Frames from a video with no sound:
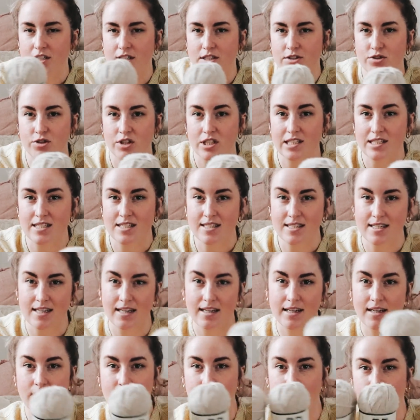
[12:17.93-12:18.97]

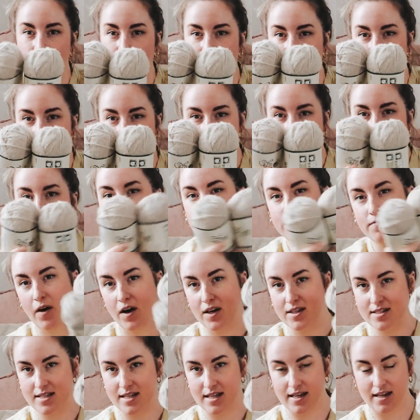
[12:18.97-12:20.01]
intricacy with this
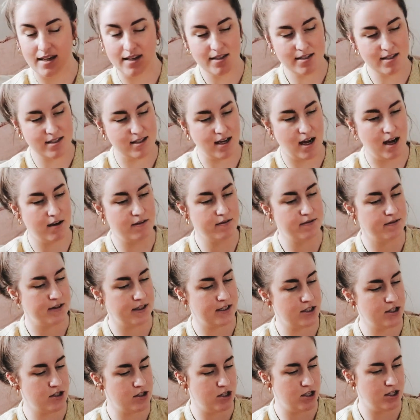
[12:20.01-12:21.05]
fuzzy stuff.
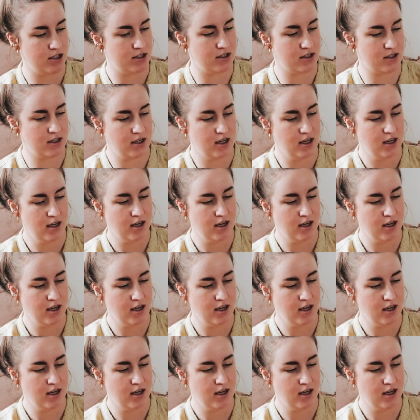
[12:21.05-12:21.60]
It's just